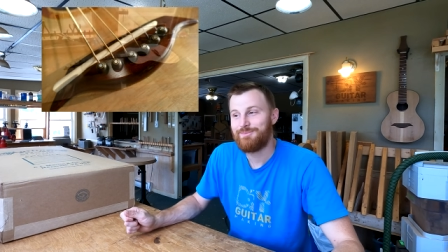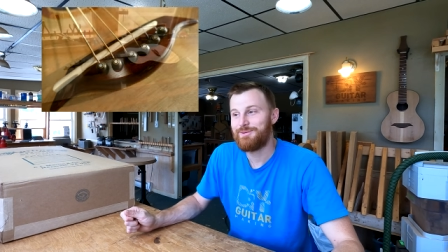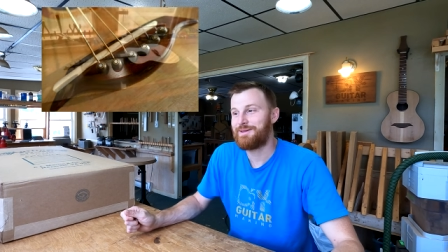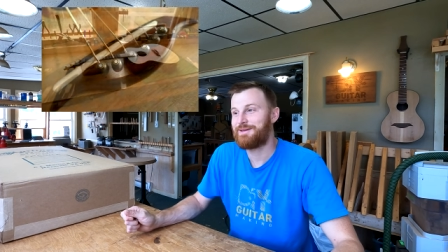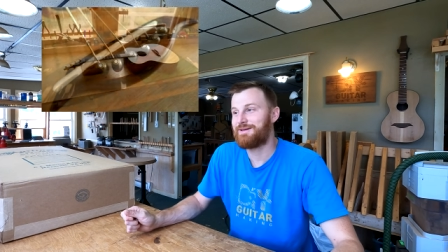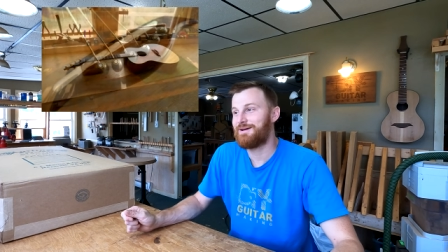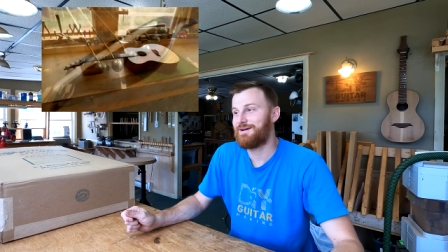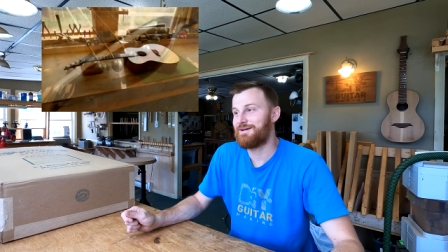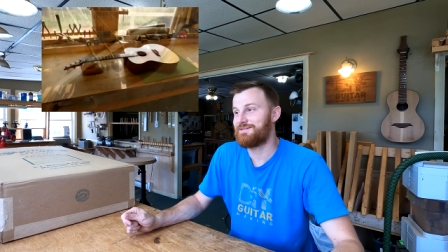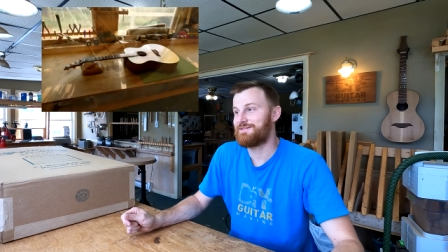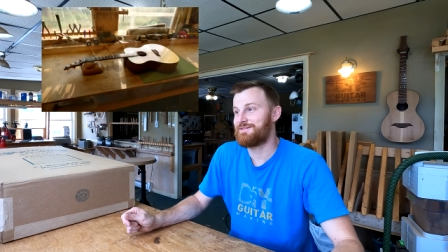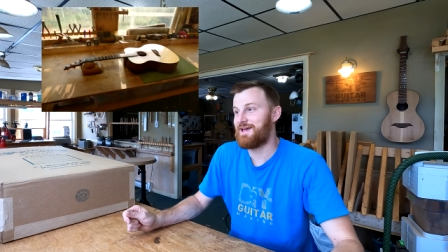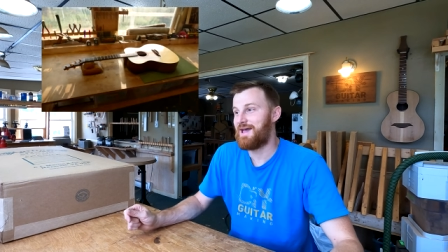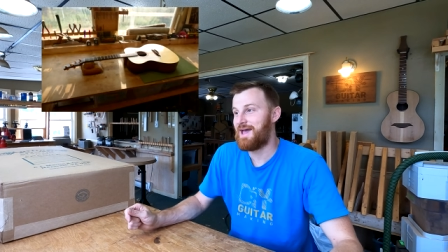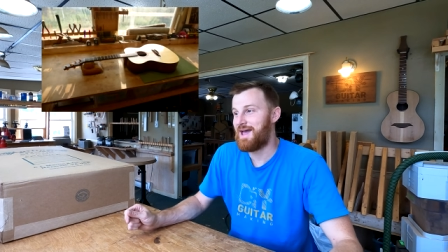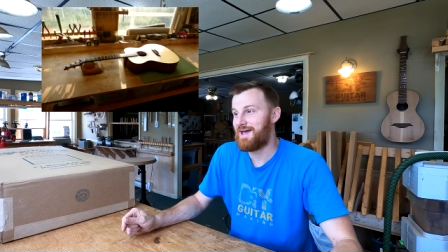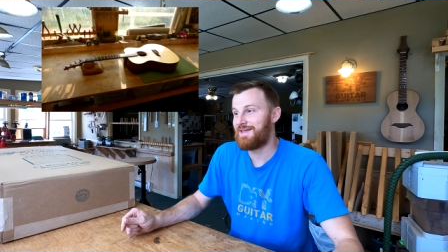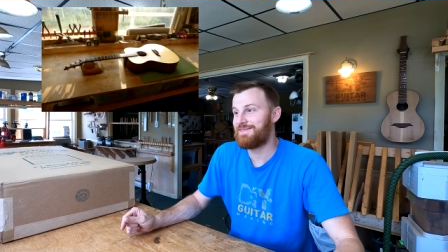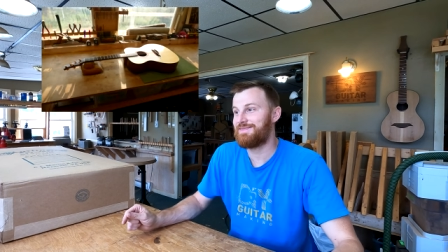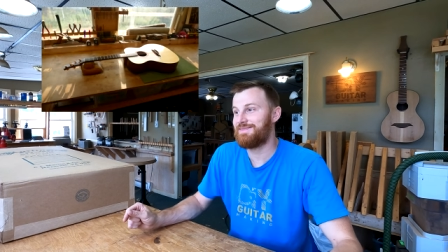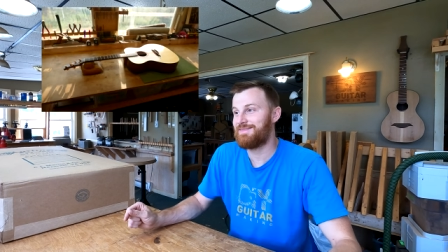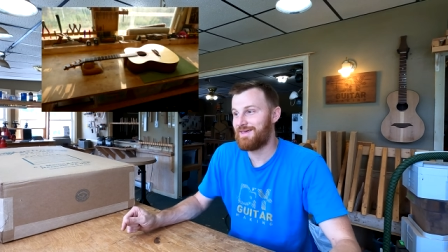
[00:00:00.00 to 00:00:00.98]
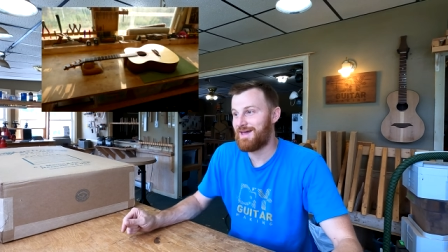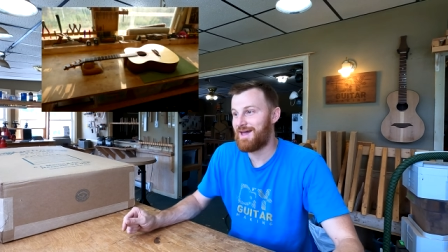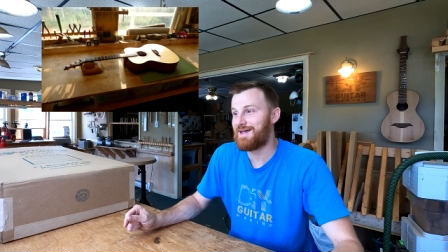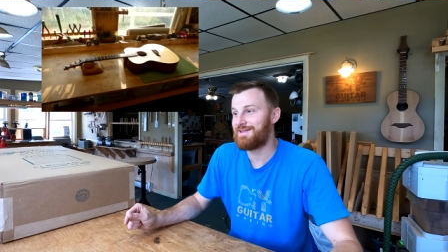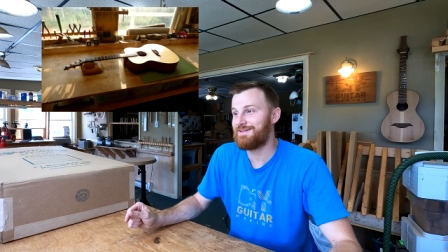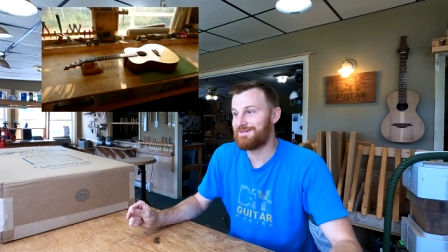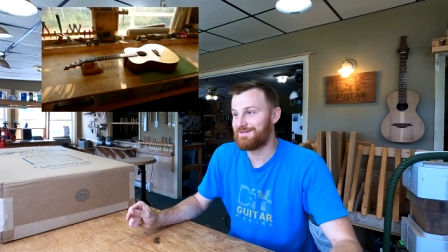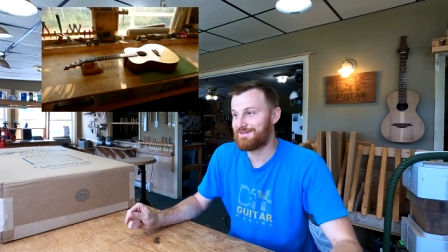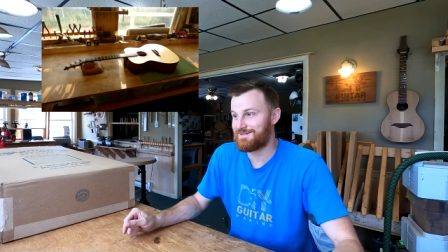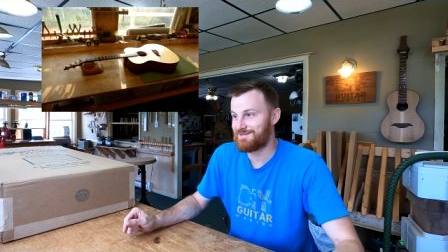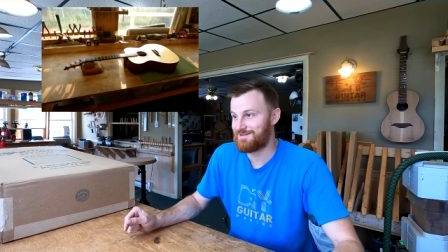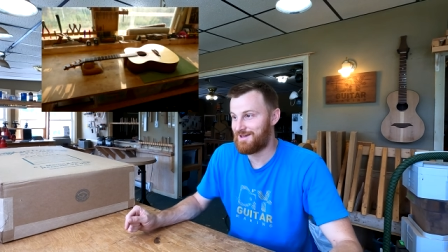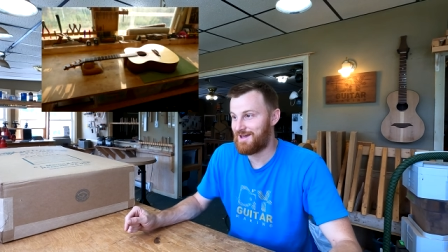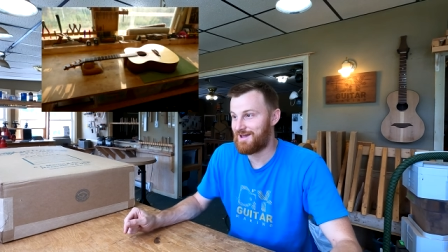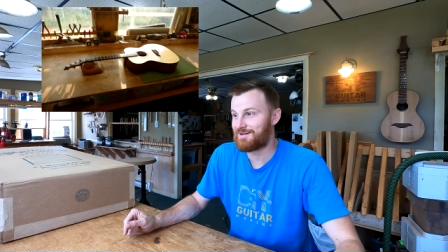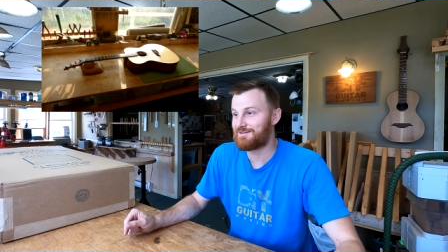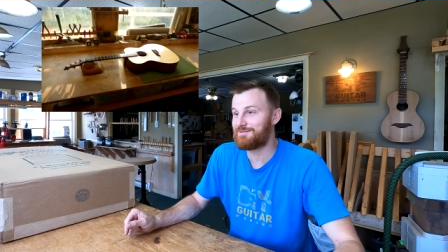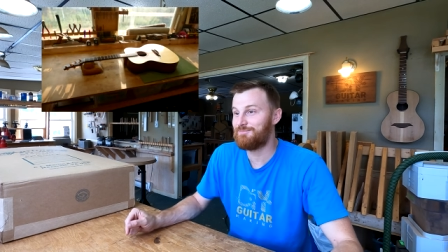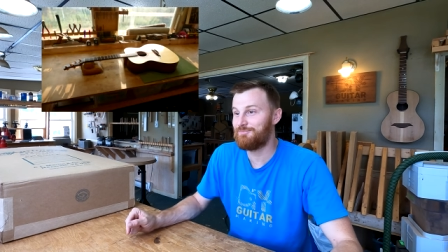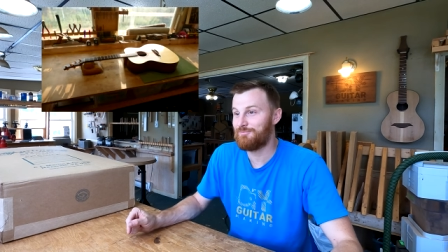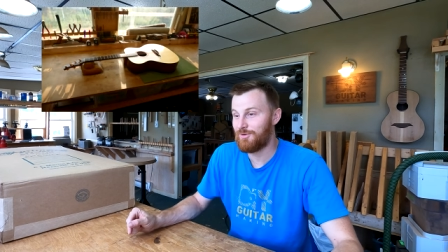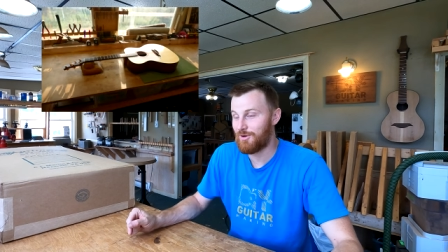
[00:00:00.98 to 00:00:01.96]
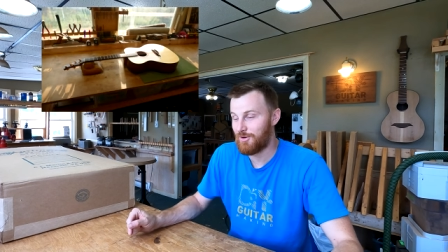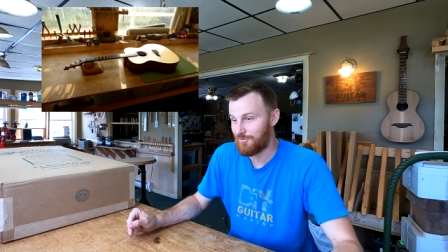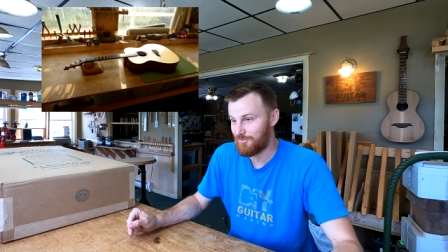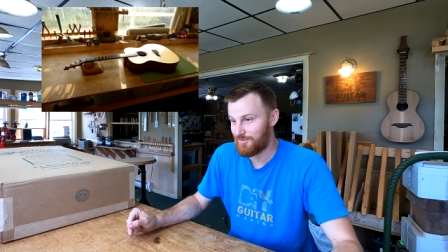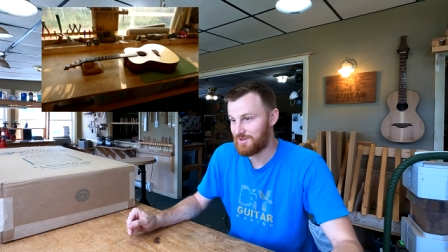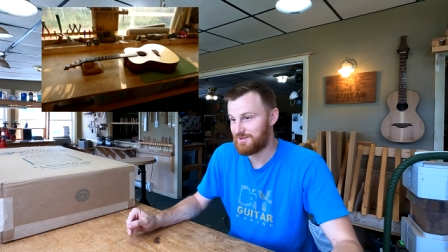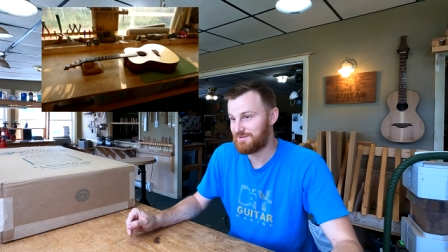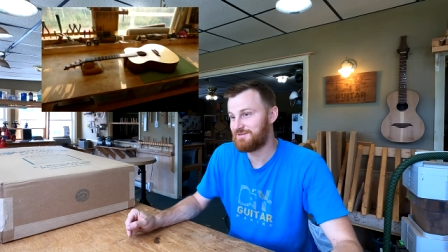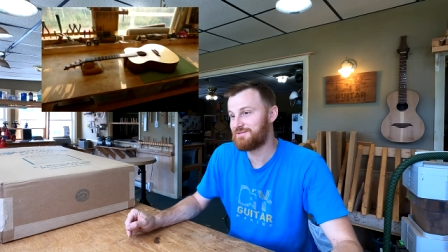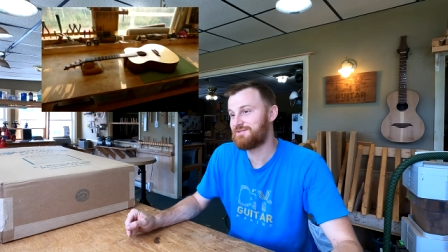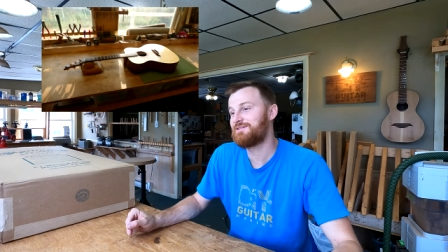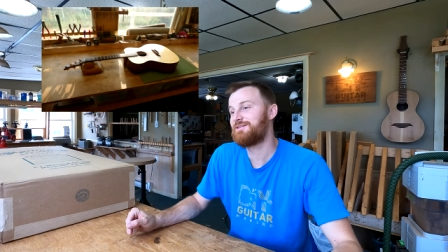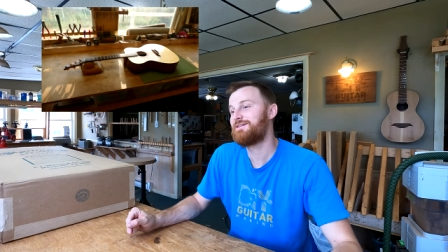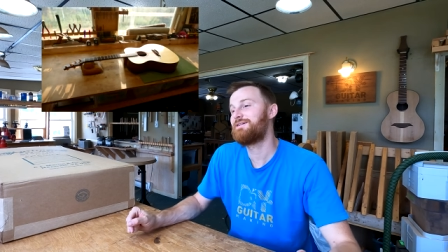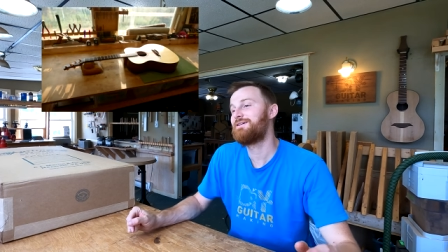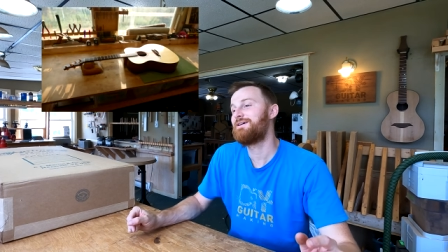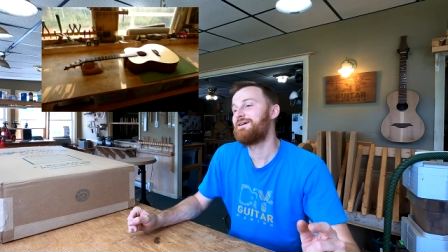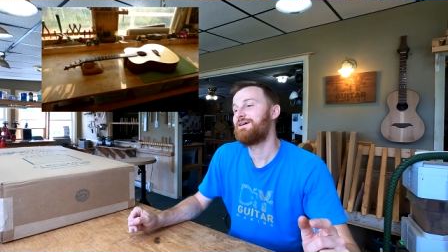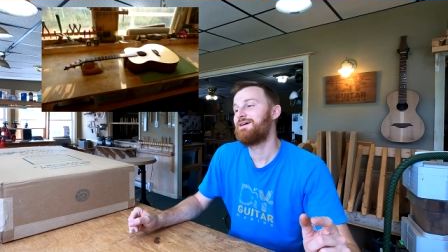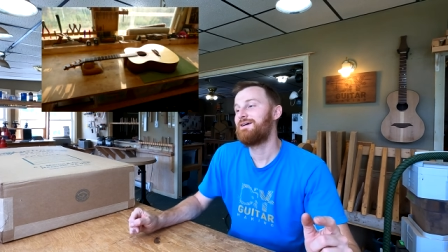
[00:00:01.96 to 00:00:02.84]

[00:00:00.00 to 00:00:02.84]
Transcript: because at that exact moment,